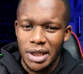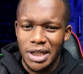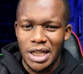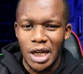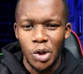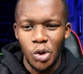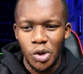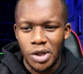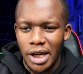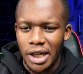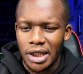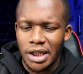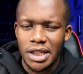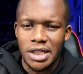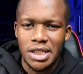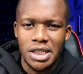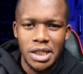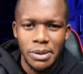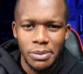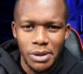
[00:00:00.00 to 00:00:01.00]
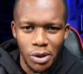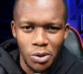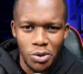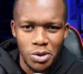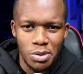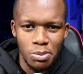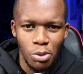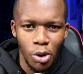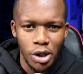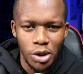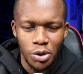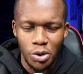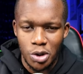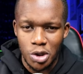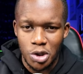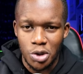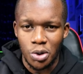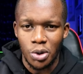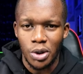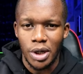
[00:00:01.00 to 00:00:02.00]
They looked like the team that was more in
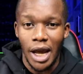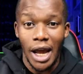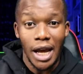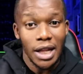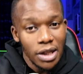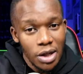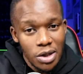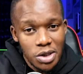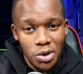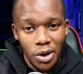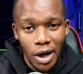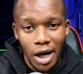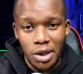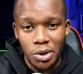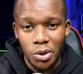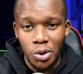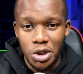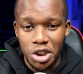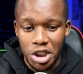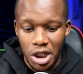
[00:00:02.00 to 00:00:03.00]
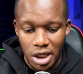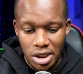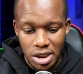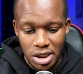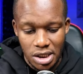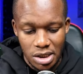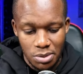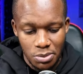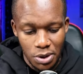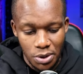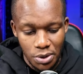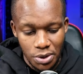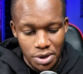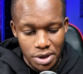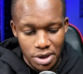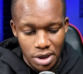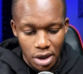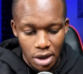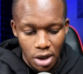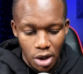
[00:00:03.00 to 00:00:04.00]
control. And they also had good chances,
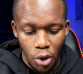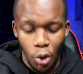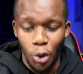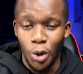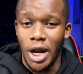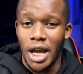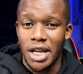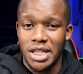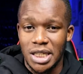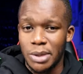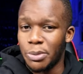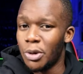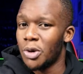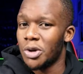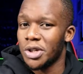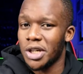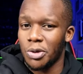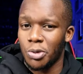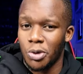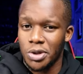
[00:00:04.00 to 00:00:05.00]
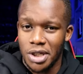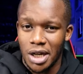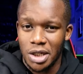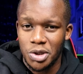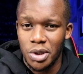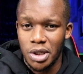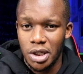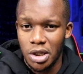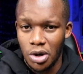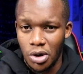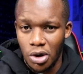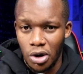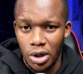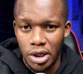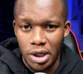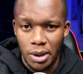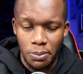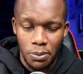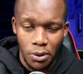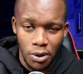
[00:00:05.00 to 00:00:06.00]
because Unai Simon was actually
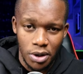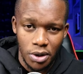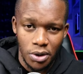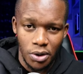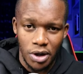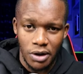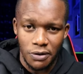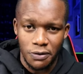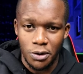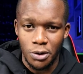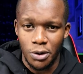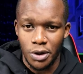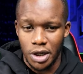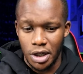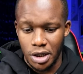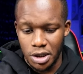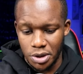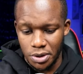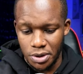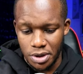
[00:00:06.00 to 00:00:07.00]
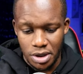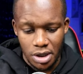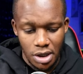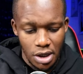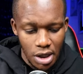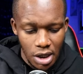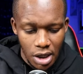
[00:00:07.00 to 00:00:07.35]
called upon on a few occasions.